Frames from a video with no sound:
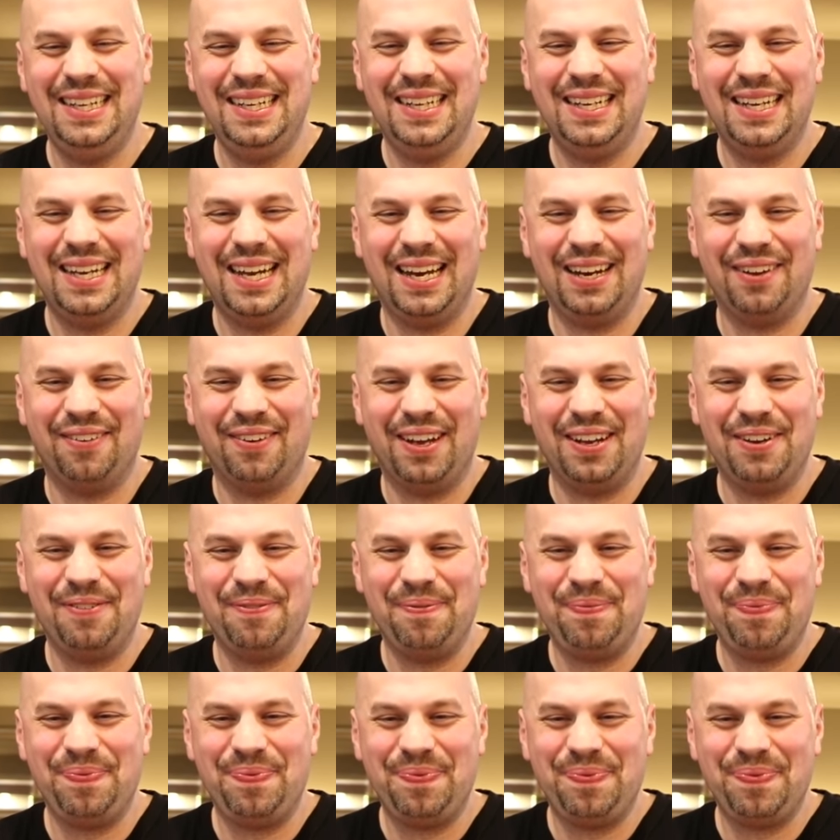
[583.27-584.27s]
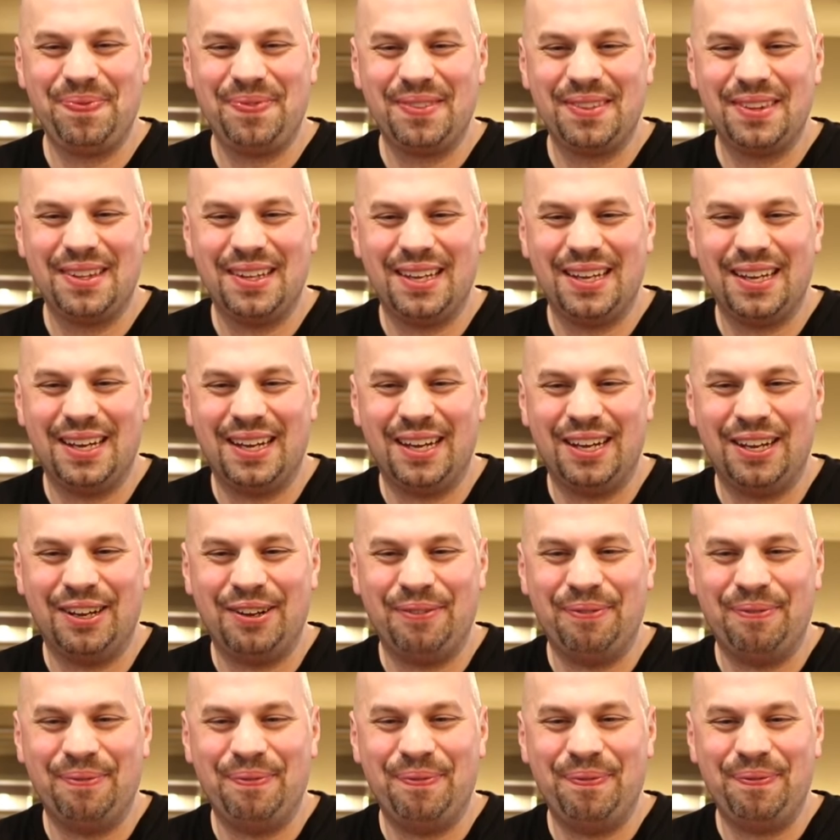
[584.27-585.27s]
Anyway,
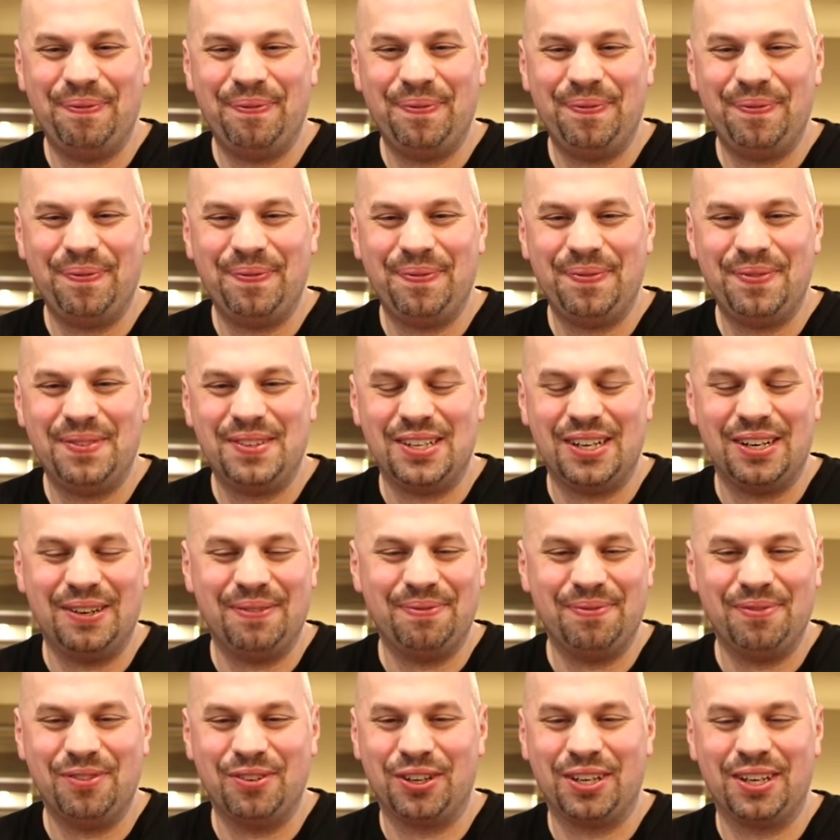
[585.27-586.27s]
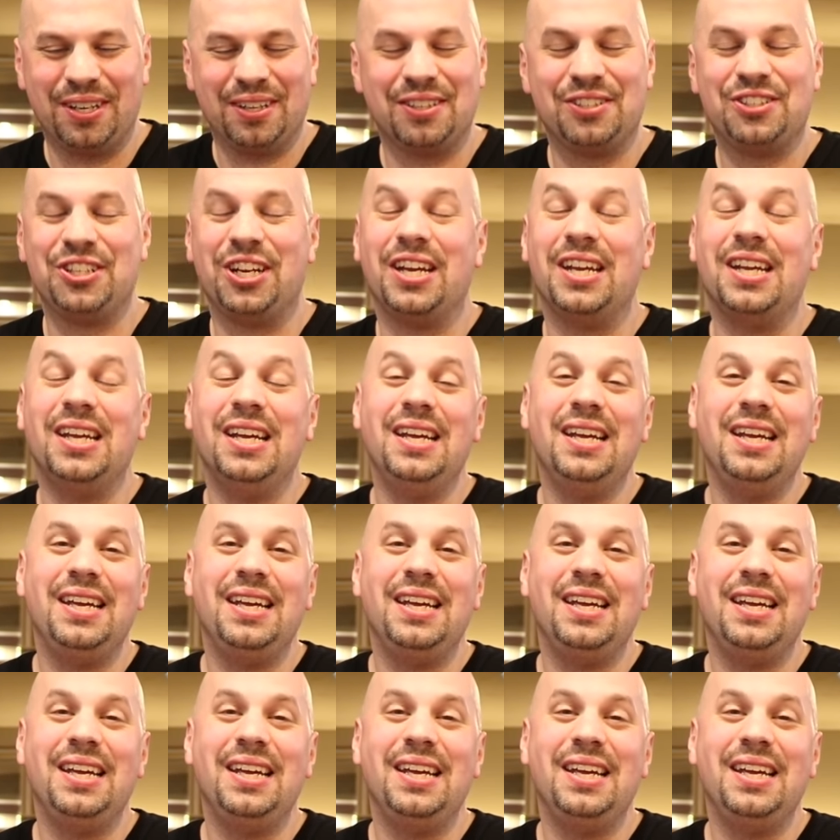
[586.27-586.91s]
sorry, I'm looking at the chat.